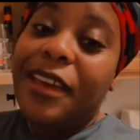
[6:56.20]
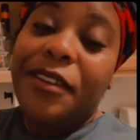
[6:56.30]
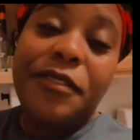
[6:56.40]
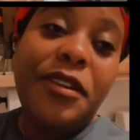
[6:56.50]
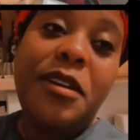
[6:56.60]

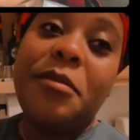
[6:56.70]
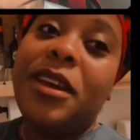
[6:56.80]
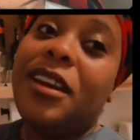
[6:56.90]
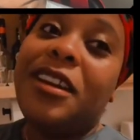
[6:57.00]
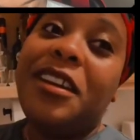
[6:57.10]
for
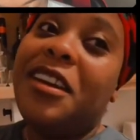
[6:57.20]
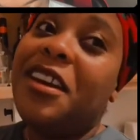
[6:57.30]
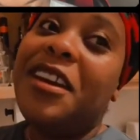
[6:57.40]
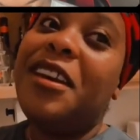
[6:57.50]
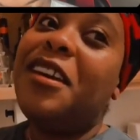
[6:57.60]
me to
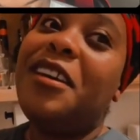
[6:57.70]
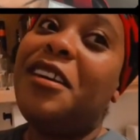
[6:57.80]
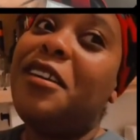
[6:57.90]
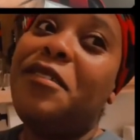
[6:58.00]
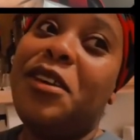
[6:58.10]

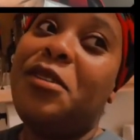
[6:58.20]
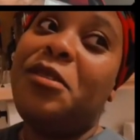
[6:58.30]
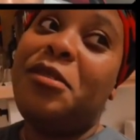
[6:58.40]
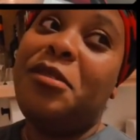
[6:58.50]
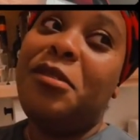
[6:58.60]
give
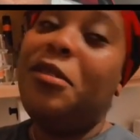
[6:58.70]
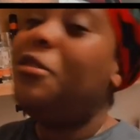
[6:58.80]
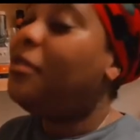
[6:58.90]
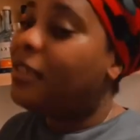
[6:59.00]
you.